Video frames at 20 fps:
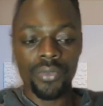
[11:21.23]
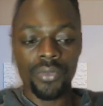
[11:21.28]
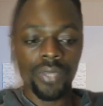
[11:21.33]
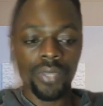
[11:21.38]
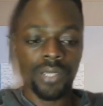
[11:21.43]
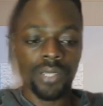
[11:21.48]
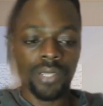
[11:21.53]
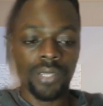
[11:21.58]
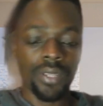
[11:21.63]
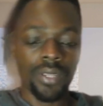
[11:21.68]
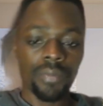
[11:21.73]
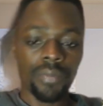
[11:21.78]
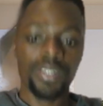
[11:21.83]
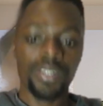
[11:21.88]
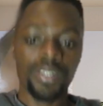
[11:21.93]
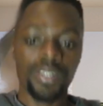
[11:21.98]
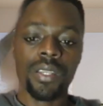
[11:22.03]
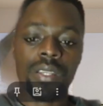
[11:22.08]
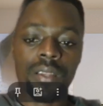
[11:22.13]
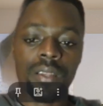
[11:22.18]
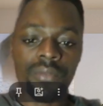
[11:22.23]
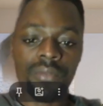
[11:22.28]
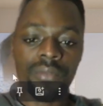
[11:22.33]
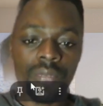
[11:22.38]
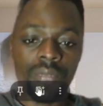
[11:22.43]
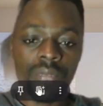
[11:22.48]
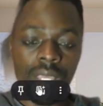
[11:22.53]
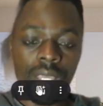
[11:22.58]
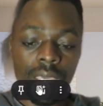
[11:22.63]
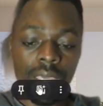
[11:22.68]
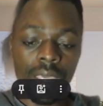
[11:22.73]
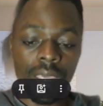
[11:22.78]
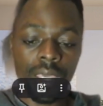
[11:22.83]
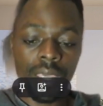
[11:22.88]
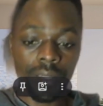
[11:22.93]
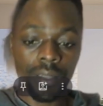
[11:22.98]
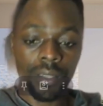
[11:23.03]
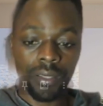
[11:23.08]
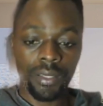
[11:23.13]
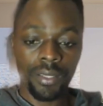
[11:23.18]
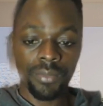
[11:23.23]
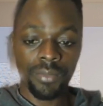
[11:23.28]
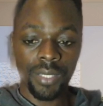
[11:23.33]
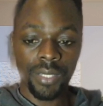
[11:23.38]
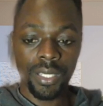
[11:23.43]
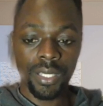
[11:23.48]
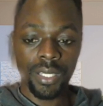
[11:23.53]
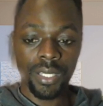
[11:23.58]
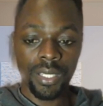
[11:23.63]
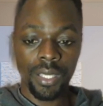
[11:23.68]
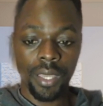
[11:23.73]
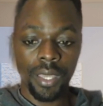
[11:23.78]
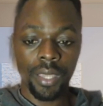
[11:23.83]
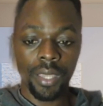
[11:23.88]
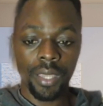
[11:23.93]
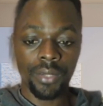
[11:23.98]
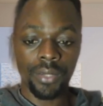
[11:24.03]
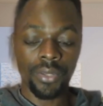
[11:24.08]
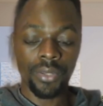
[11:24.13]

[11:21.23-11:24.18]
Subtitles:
So that means I have to like end this meeting and